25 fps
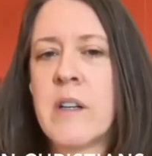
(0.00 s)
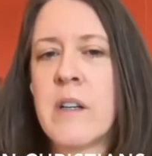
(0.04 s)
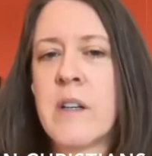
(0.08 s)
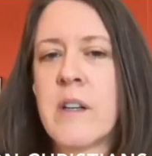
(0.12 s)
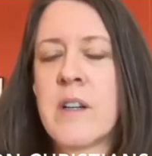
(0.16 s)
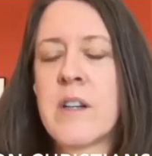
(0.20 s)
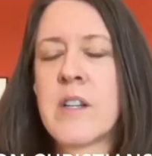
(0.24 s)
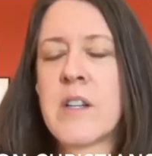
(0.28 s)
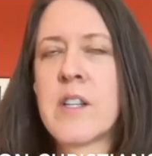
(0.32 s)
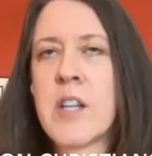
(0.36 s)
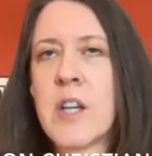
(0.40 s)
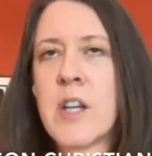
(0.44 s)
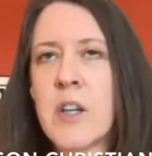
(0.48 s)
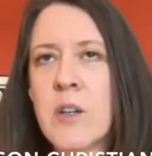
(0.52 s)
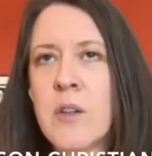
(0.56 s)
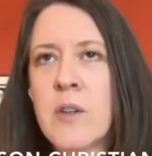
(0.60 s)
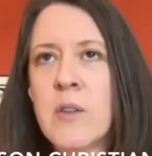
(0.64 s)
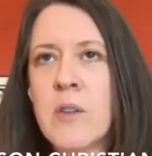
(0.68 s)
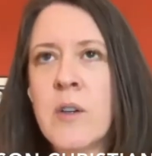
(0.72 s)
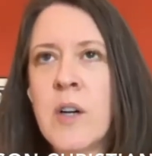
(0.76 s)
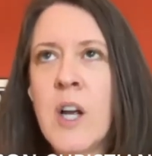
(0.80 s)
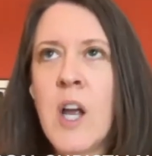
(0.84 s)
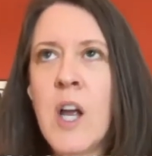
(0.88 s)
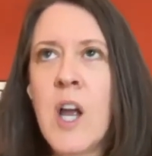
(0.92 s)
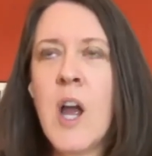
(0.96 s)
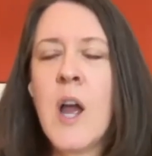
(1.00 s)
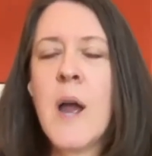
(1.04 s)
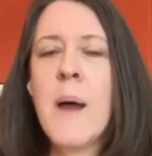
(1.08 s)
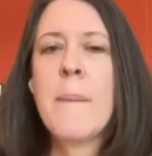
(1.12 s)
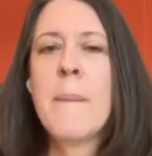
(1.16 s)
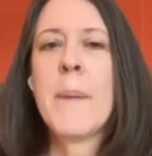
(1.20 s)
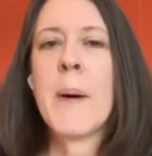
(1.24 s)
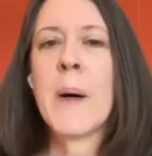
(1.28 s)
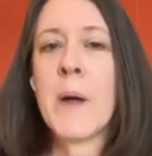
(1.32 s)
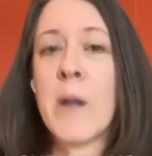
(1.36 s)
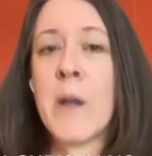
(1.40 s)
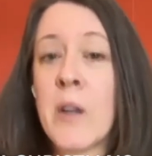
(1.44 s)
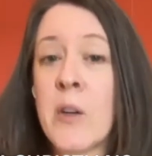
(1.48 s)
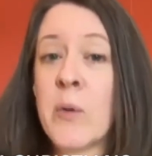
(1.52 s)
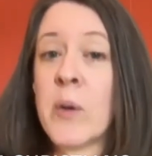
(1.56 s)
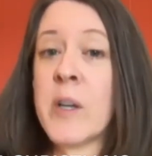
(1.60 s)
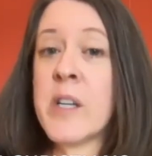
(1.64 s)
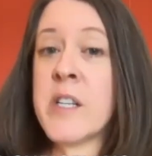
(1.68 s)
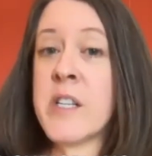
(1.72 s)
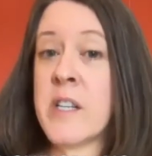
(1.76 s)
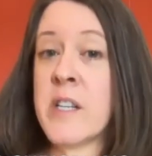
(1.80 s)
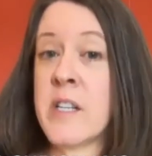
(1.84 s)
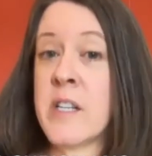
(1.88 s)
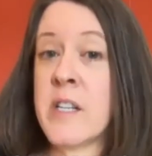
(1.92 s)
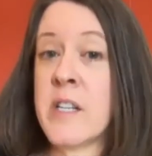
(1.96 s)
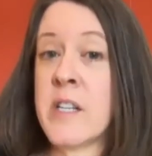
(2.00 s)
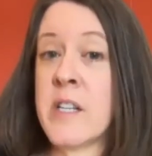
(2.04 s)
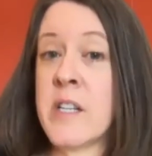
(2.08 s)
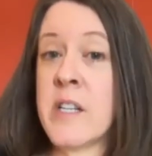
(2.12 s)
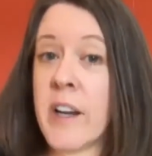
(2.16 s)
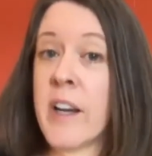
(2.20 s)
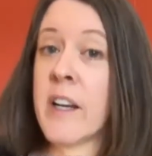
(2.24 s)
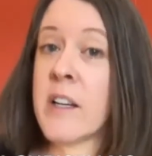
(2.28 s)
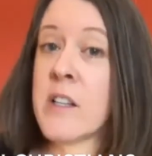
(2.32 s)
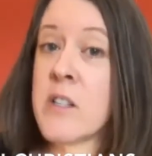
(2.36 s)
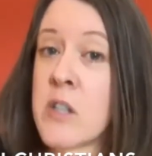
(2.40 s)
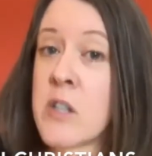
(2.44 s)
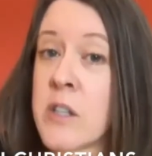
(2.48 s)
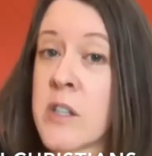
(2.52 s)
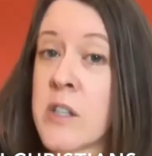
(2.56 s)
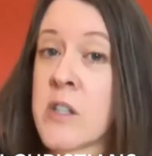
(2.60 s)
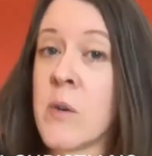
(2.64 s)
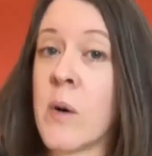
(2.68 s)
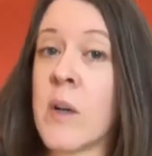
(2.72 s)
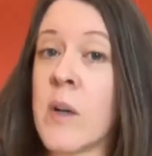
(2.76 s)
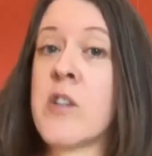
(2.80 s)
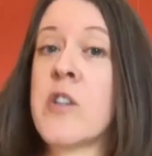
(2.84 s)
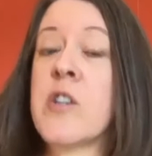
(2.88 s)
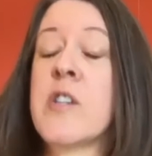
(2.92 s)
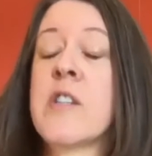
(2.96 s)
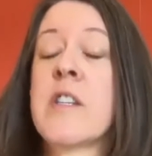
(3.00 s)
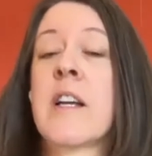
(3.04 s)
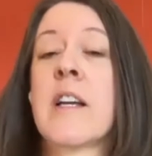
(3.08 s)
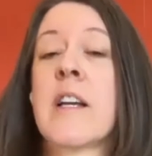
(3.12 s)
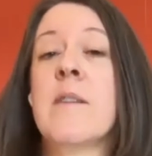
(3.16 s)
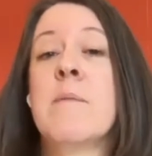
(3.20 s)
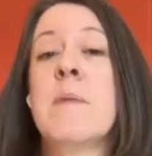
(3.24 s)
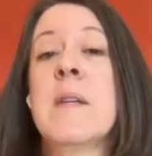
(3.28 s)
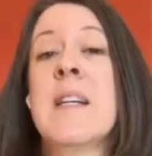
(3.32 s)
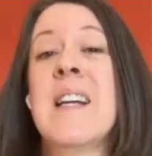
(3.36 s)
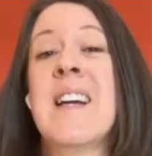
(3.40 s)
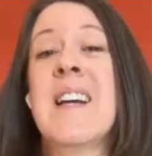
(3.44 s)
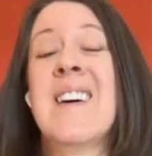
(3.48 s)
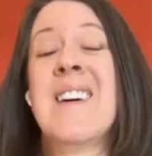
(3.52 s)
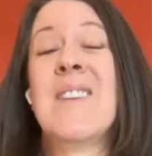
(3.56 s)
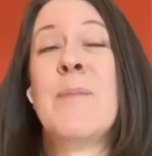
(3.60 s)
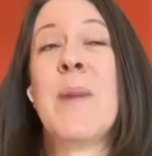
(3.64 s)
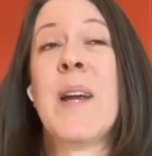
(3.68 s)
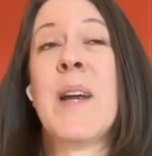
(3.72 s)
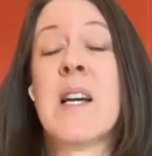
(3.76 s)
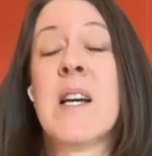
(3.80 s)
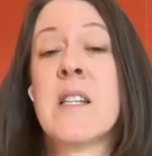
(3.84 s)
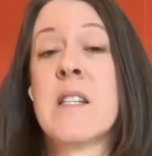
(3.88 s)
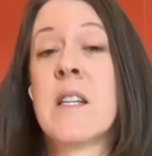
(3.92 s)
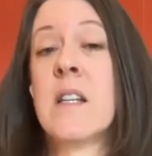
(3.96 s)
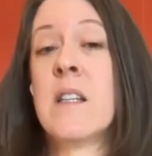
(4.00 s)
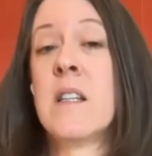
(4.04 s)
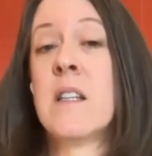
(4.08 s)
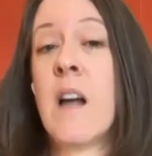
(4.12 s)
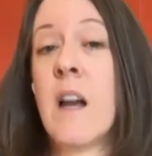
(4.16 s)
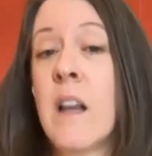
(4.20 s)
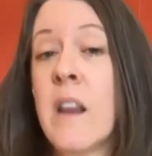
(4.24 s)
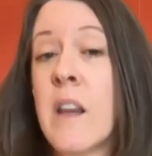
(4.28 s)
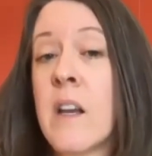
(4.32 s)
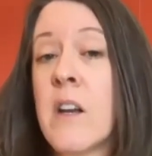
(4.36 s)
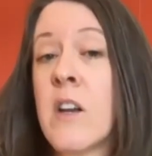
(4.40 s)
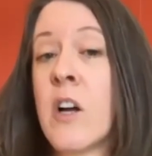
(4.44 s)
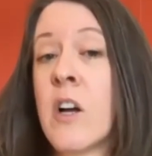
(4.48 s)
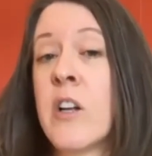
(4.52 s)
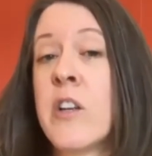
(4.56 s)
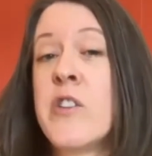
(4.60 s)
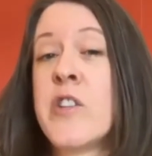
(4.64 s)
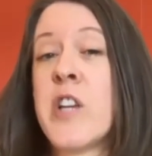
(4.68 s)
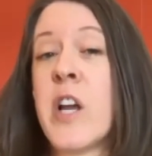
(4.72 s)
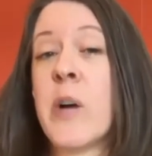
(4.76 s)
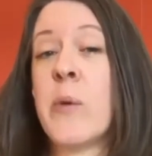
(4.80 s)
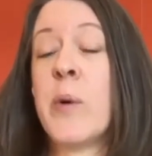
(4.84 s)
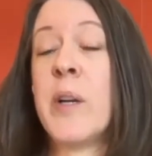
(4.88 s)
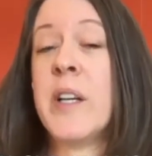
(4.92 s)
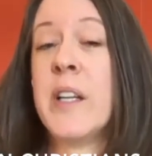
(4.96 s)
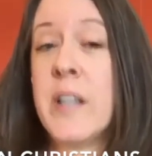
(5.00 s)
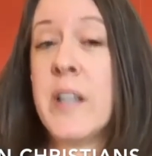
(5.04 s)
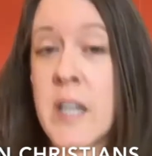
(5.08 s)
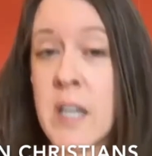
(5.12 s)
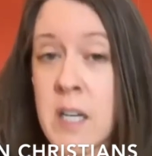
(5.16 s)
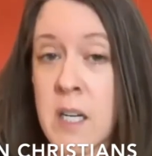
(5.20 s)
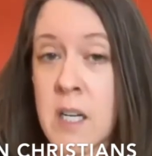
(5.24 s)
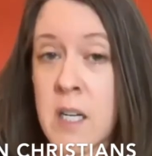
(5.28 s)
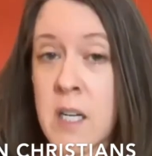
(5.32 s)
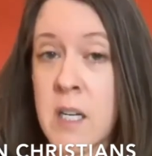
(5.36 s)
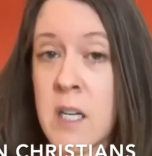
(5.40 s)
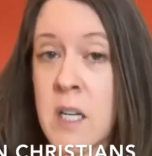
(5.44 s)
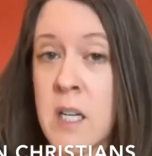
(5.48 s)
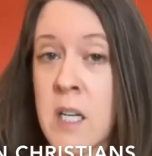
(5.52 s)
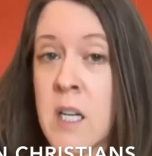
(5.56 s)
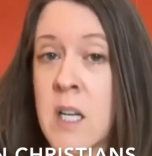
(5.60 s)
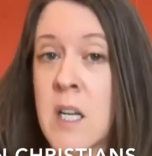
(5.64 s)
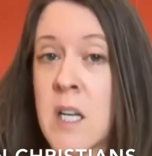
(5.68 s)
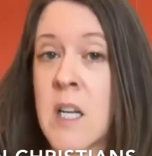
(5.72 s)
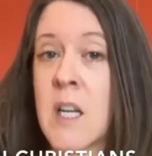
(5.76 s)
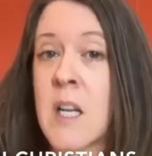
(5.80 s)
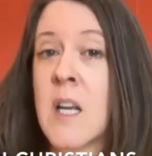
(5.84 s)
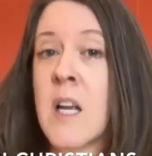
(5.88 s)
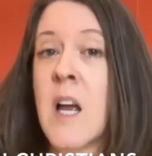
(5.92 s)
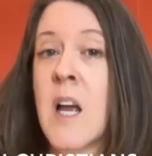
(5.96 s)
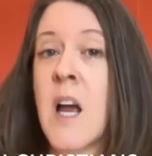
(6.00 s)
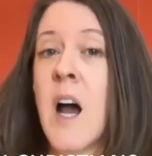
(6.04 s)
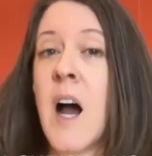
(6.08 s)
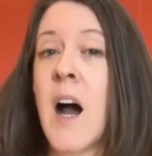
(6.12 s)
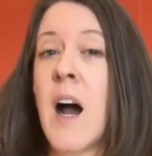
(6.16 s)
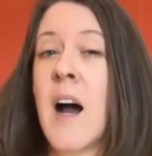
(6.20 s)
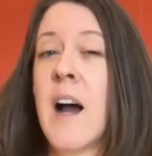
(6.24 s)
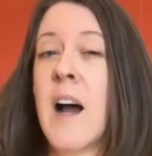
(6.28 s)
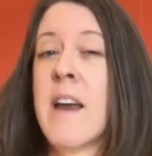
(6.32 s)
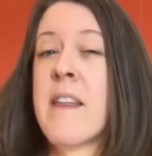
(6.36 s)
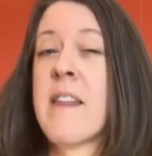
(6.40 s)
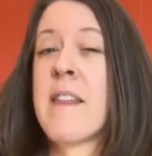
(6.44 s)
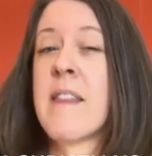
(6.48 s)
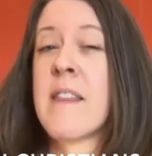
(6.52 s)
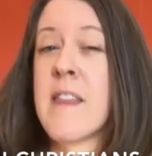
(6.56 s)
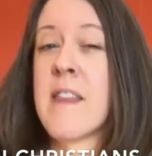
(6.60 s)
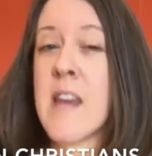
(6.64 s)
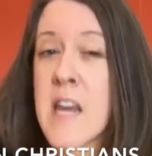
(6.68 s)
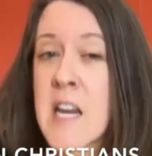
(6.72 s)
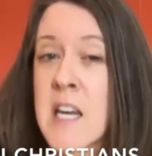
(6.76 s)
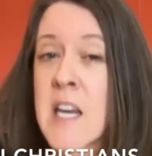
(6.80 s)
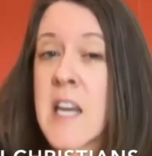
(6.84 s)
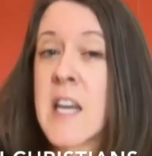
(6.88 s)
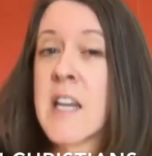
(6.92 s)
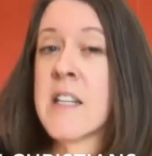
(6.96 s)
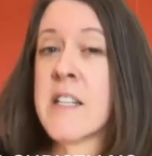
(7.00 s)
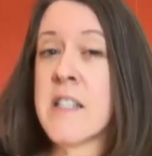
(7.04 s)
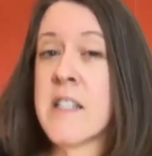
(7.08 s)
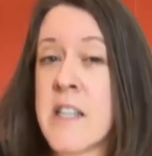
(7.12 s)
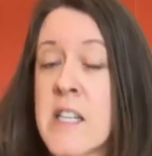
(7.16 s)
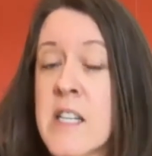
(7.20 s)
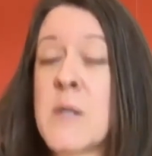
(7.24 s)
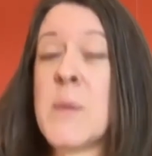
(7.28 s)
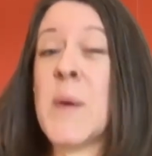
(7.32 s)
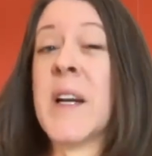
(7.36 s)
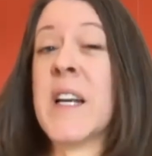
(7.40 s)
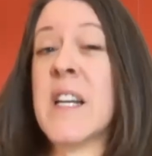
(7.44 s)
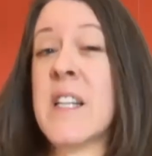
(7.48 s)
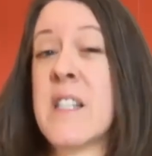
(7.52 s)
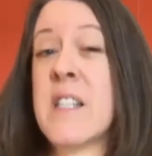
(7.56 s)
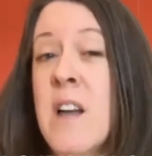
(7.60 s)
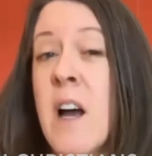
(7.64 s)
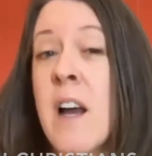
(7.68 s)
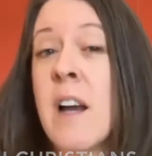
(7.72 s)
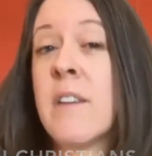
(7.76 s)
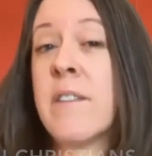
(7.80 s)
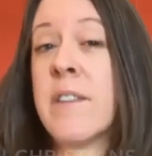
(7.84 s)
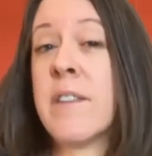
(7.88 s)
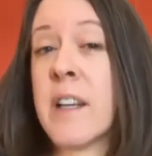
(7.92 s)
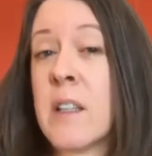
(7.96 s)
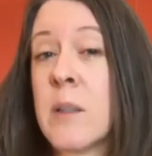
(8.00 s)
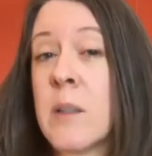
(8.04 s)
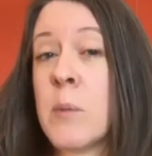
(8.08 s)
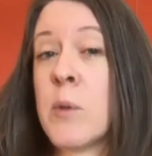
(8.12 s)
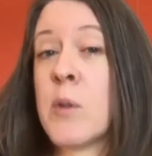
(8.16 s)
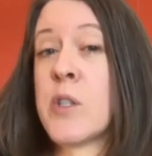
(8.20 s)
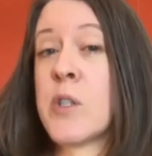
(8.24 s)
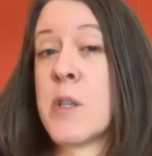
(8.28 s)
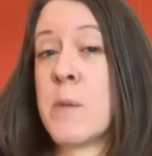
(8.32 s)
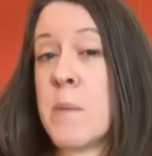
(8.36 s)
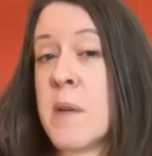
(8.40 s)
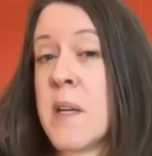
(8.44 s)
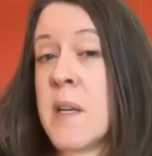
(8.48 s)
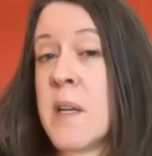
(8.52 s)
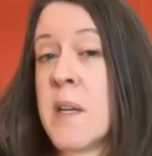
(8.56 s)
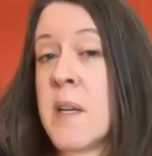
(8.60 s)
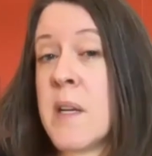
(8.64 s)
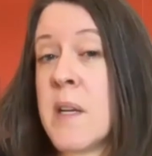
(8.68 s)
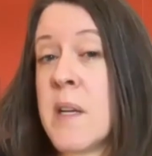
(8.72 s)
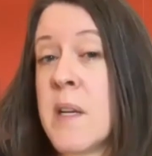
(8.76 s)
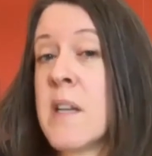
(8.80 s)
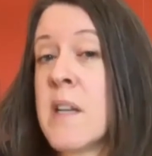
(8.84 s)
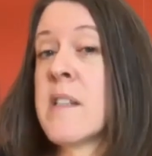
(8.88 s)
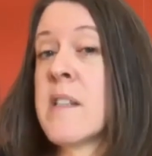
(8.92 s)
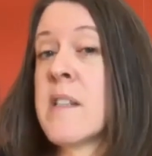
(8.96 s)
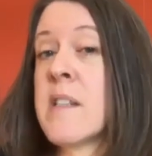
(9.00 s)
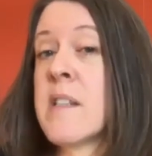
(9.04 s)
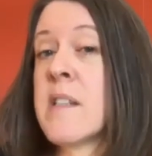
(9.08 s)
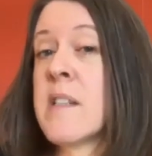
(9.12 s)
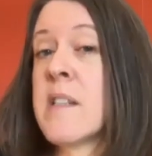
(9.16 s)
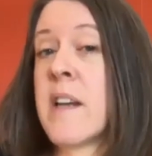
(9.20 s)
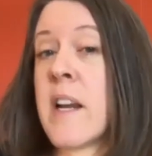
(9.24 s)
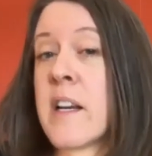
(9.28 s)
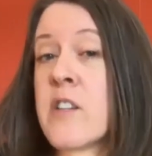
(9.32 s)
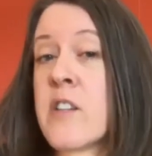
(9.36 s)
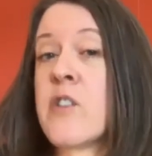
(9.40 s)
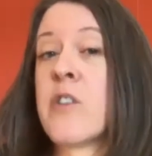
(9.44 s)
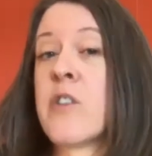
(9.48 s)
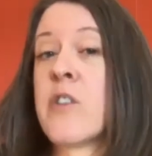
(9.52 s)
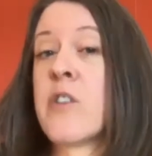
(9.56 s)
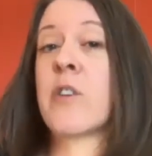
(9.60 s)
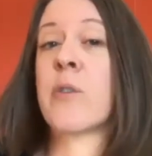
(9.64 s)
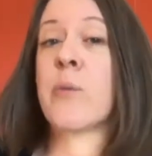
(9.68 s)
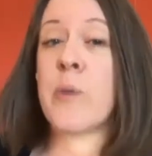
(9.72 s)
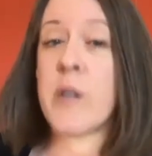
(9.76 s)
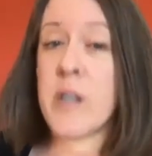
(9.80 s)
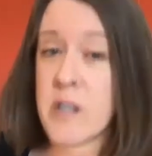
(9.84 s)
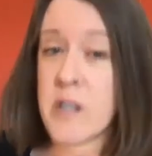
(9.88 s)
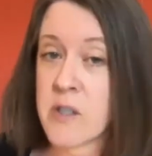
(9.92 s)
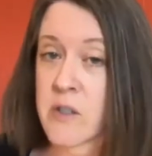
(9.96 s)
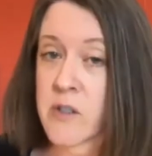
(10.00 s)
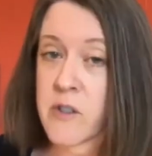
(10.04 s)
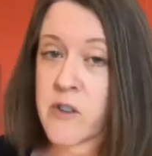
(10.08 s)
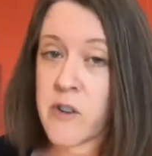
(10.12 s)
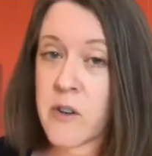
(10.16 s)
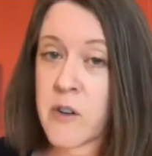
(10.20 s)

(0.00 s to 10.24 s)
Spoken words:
So part of the reason it's hard to answer this question is because a lot of the knowledge that we need, I think, exists but is not available to me as an external researcher.